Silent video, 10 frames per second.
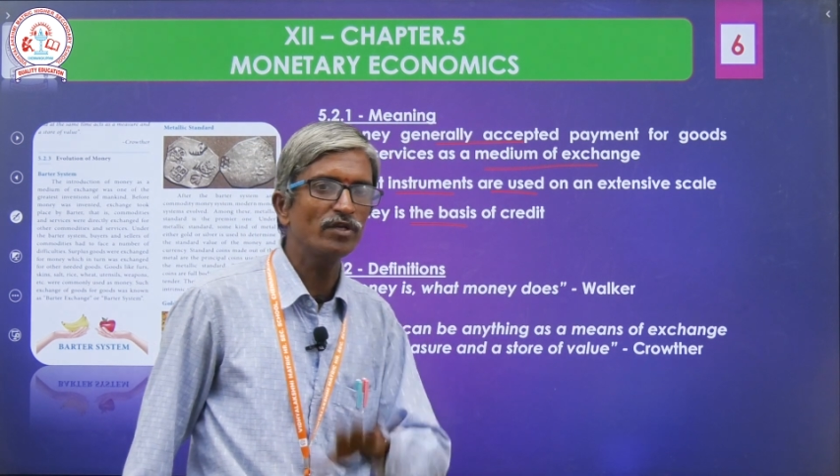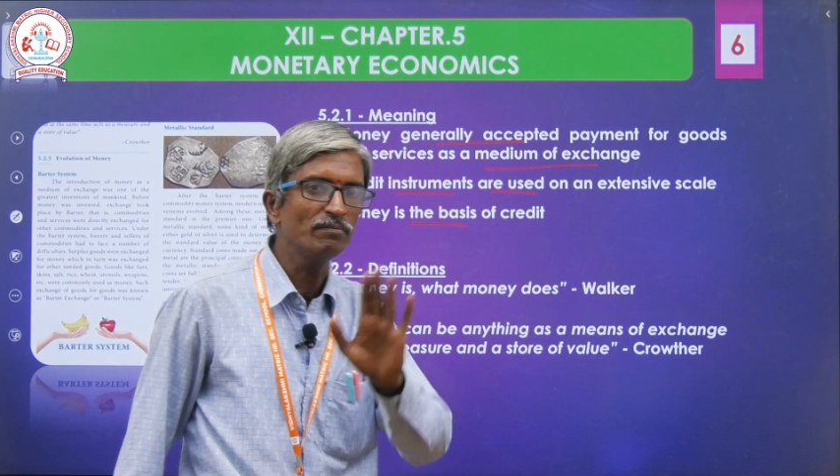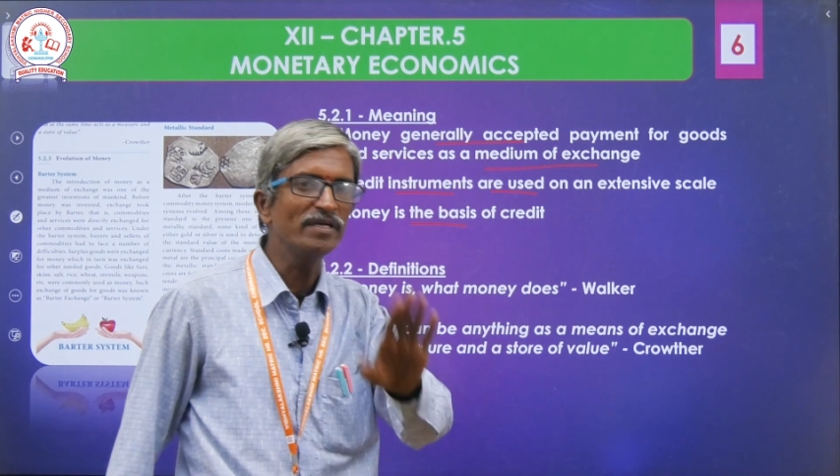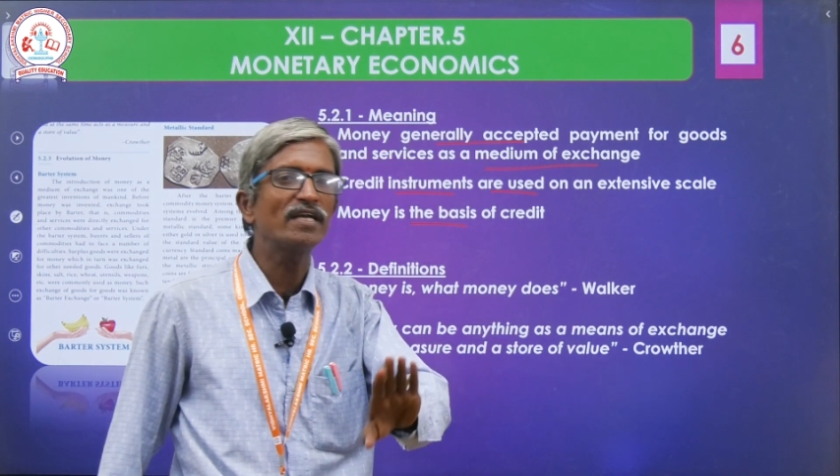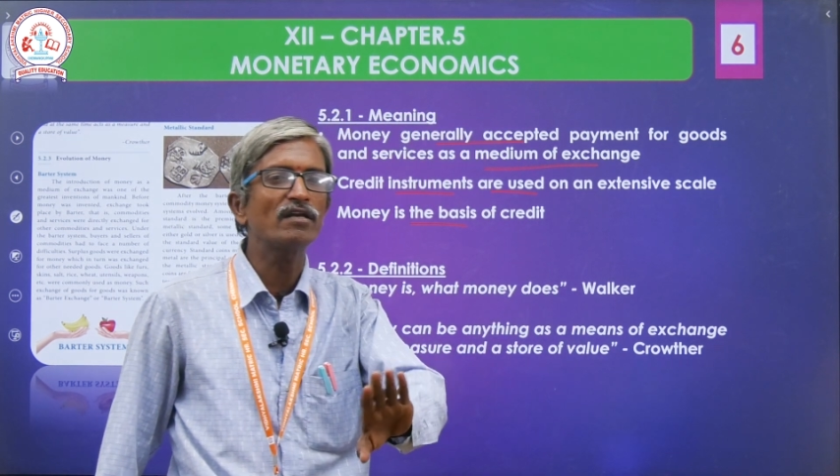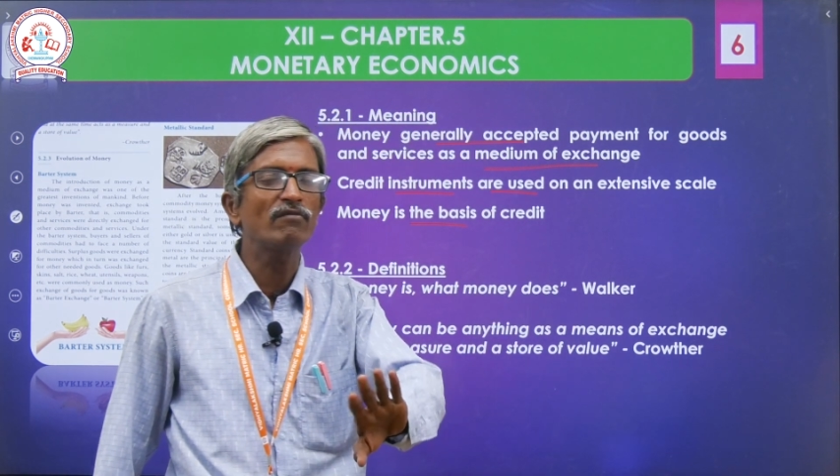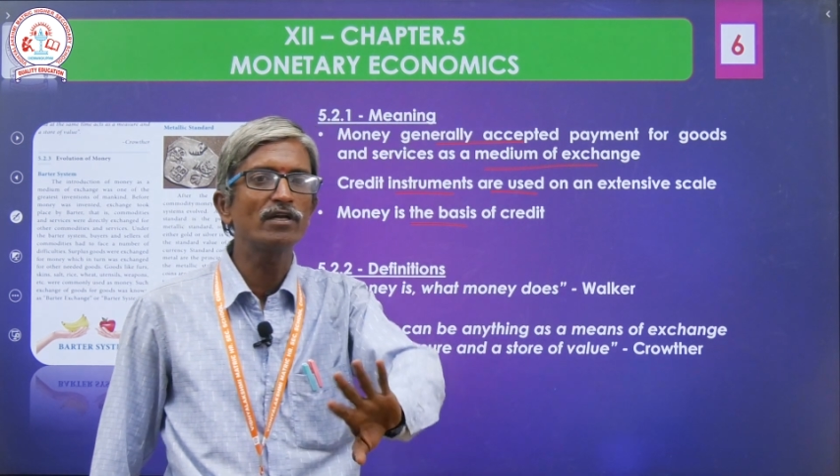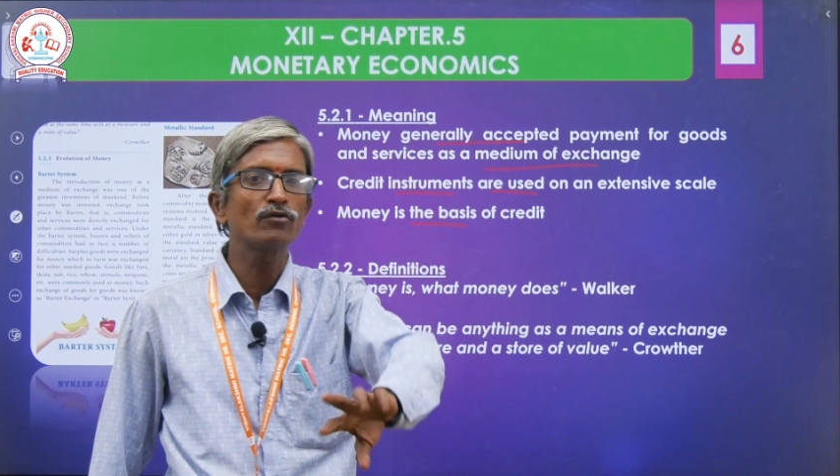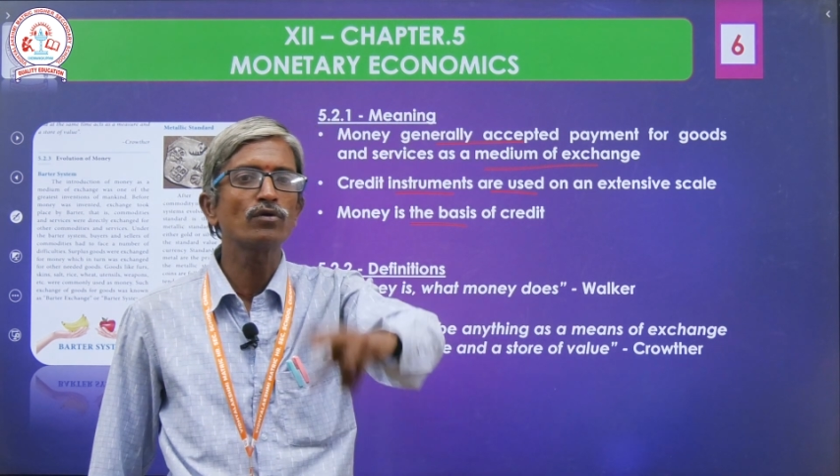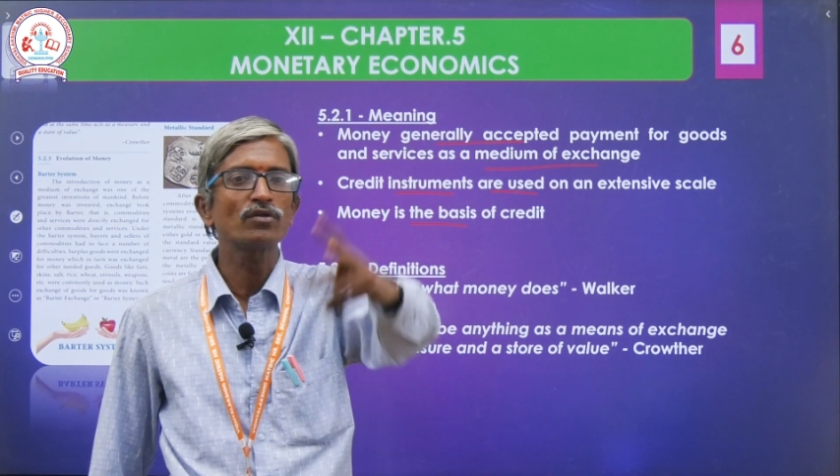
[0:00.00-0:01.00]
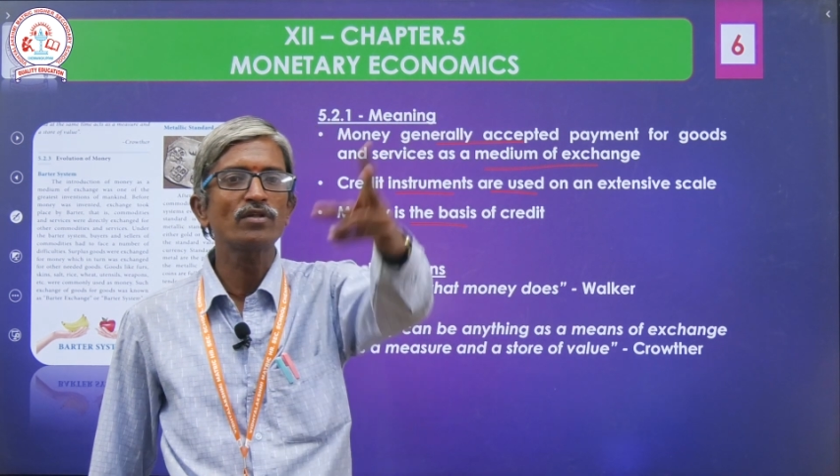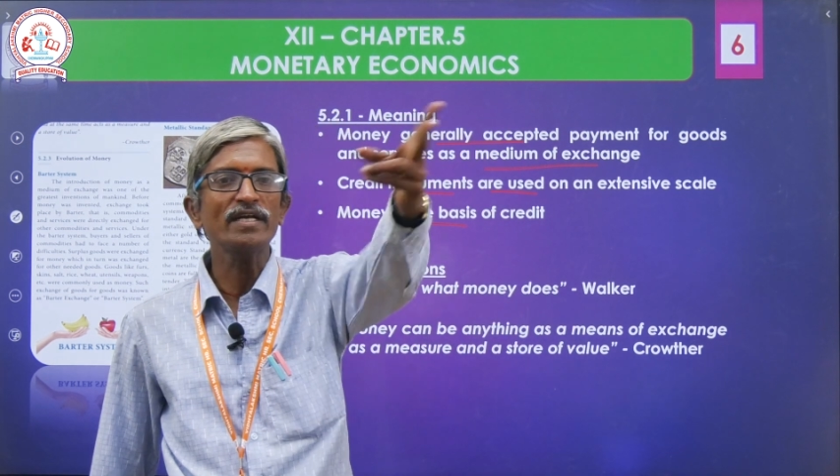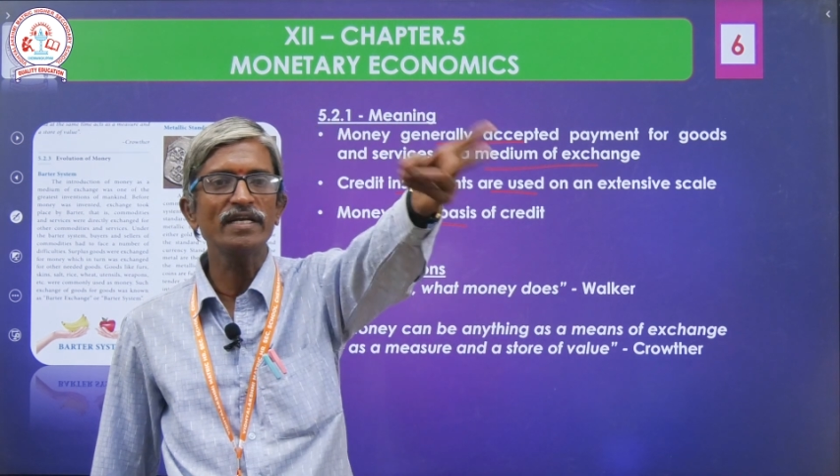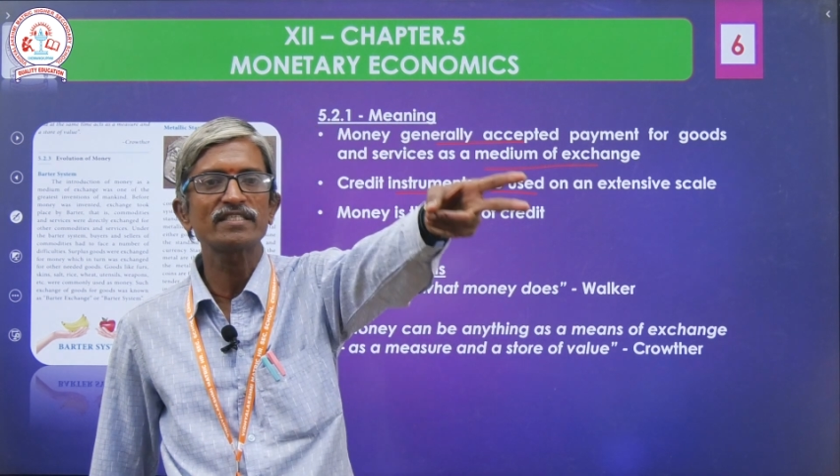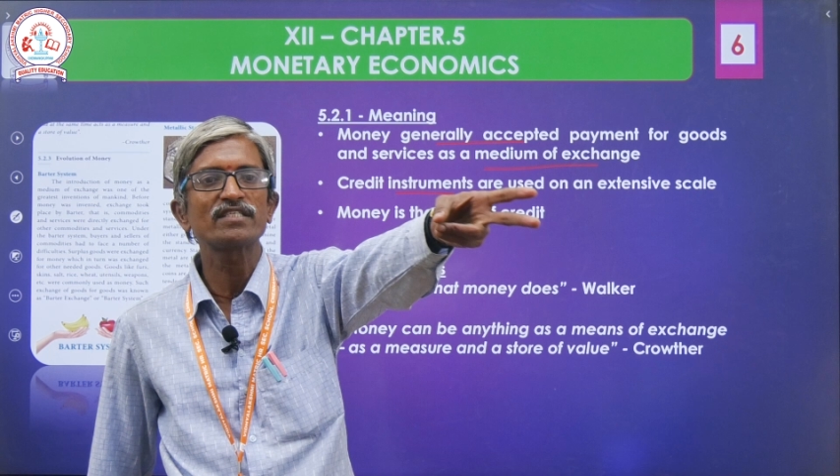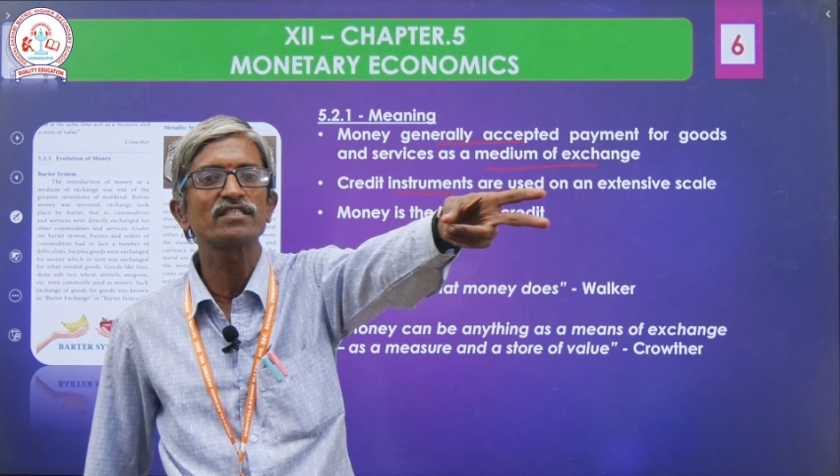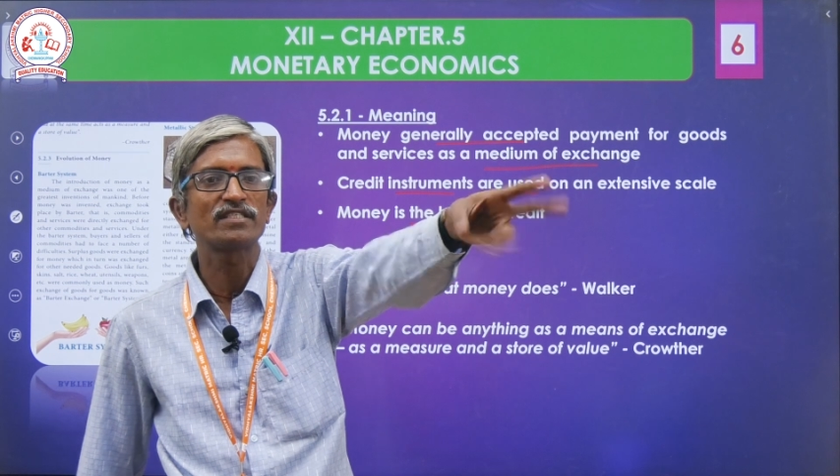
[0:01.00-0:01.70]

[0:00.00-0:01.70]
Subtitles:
Immediately we will go to the next